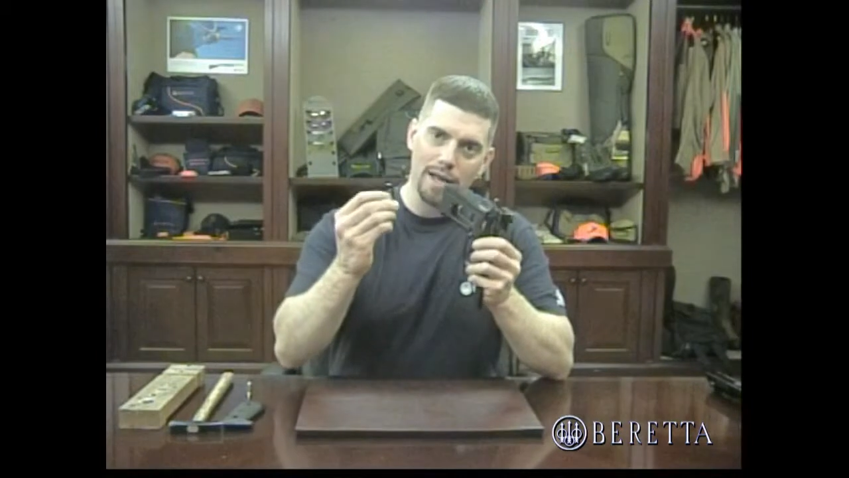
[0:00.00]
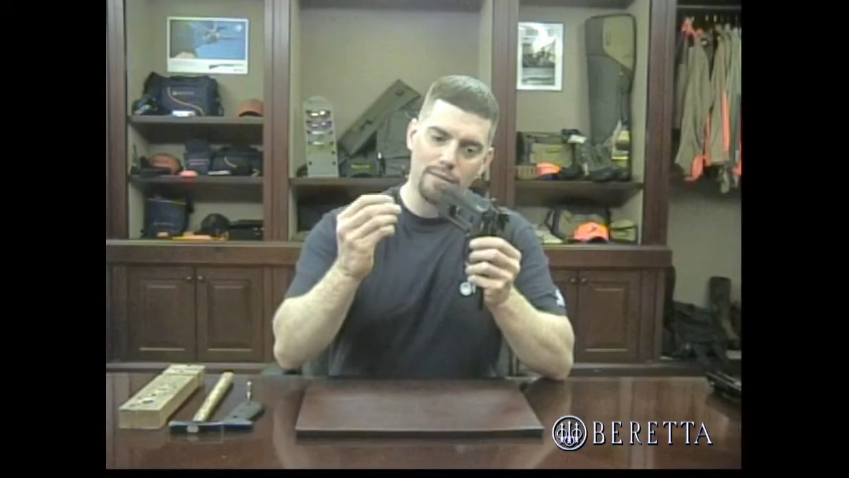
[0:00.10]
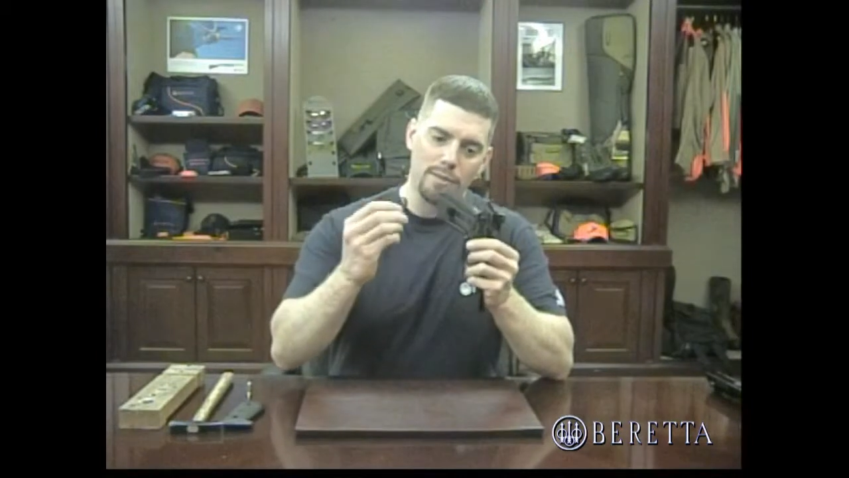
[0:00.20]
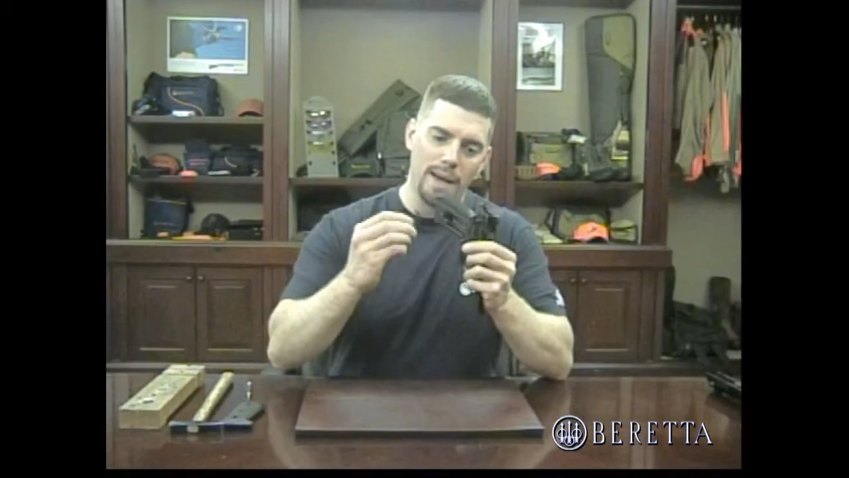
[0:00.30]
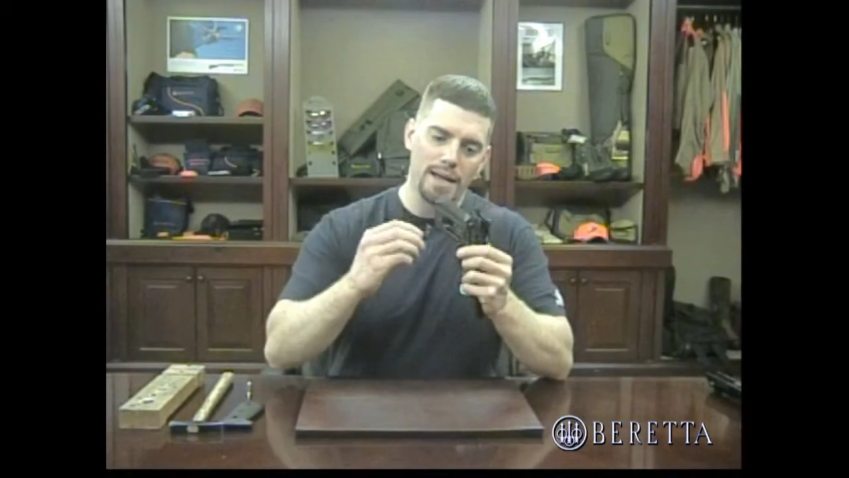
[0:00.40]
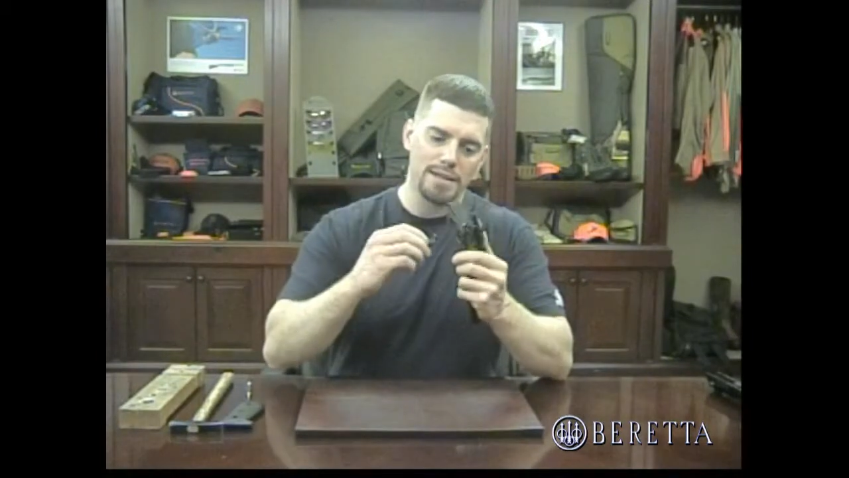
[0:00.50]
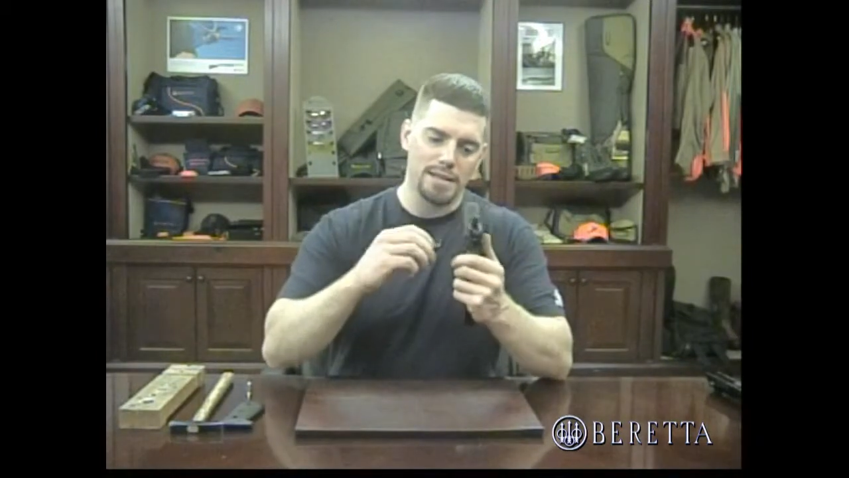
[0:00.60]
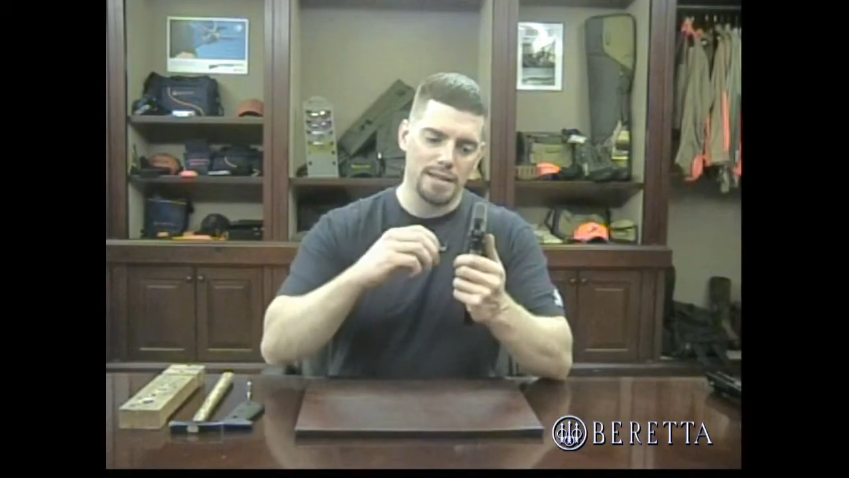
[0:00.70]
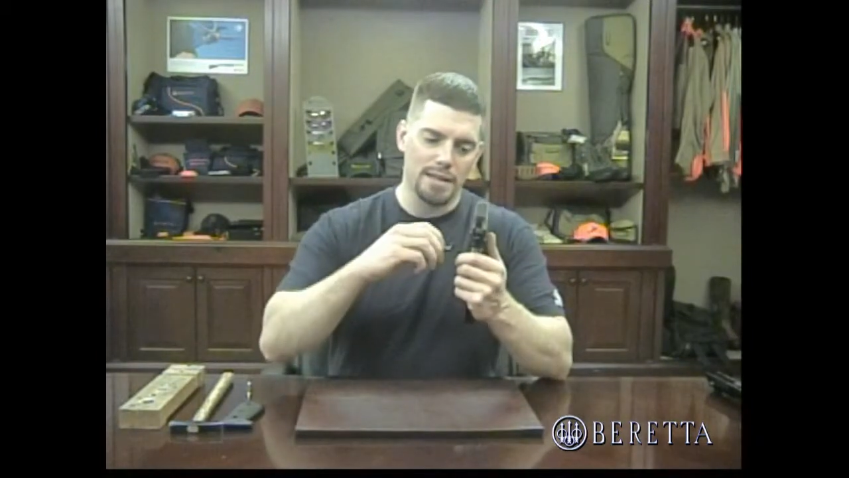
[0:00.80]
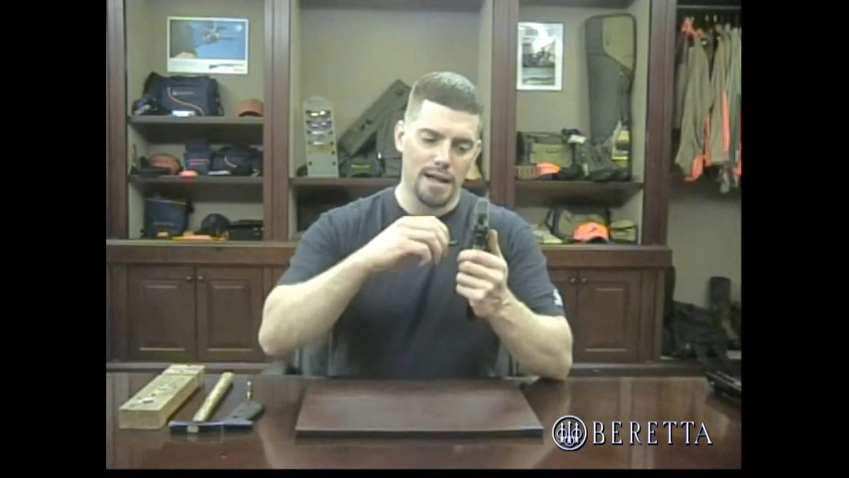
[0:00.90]
of the
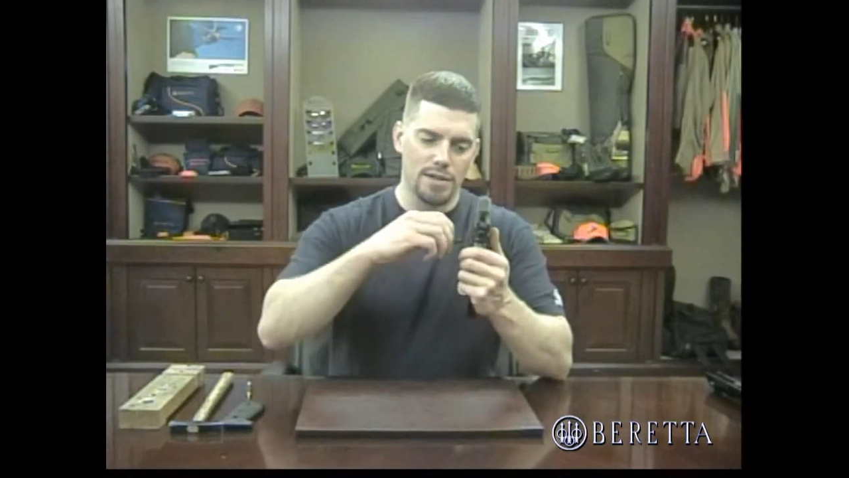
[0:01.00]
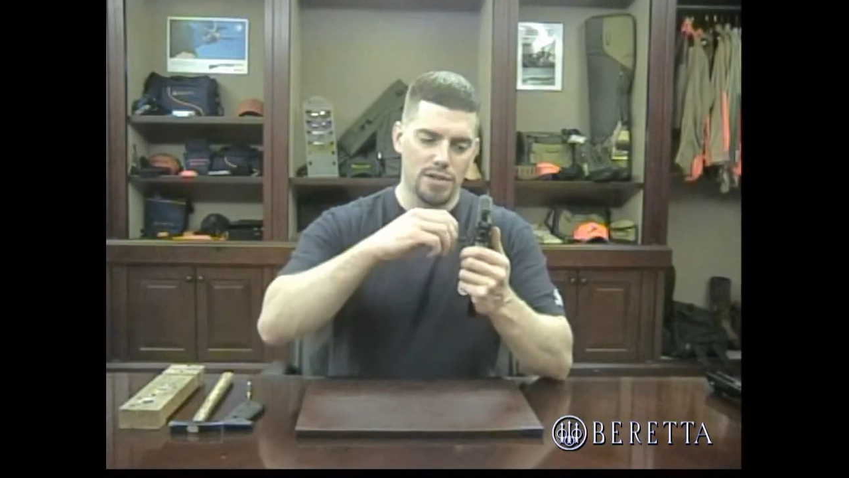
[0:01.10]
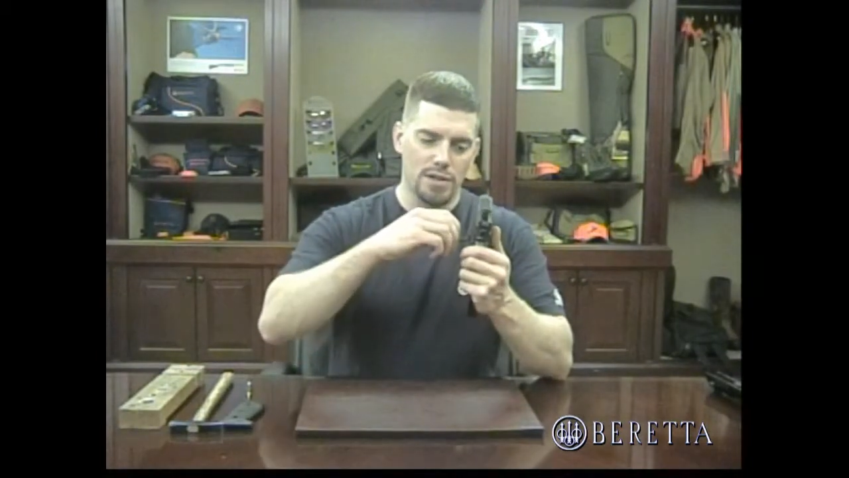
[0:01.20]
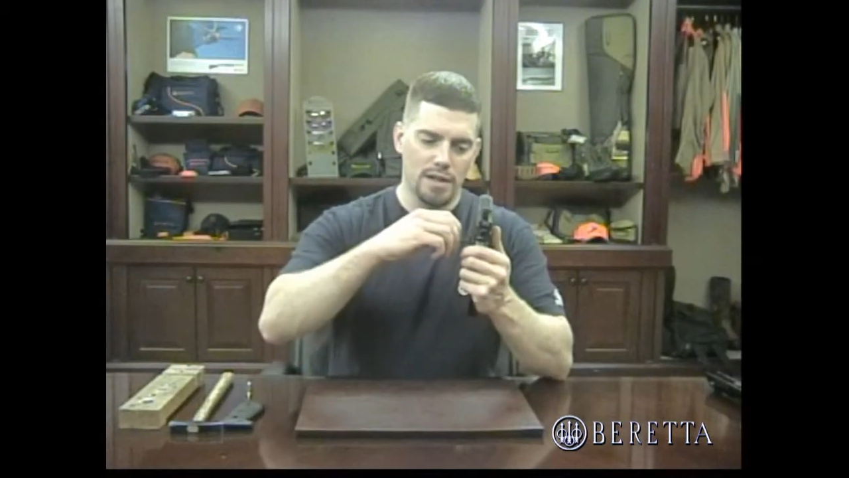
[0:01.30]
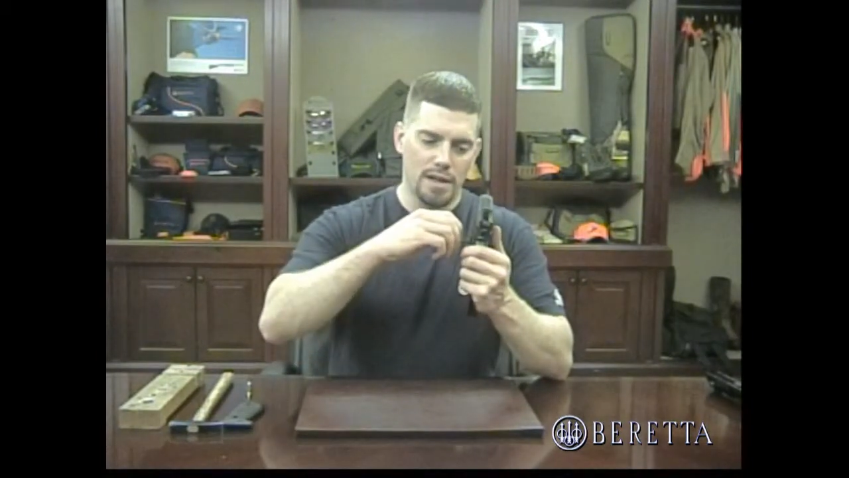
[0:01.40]
magazine catch